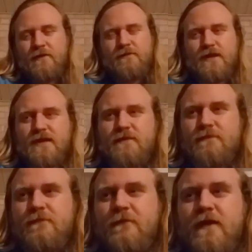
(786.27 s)
Just
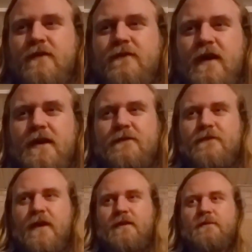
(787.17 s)
fucking
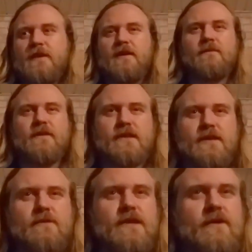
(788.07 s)
find a medium that
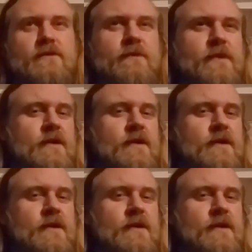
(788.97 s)
suits you.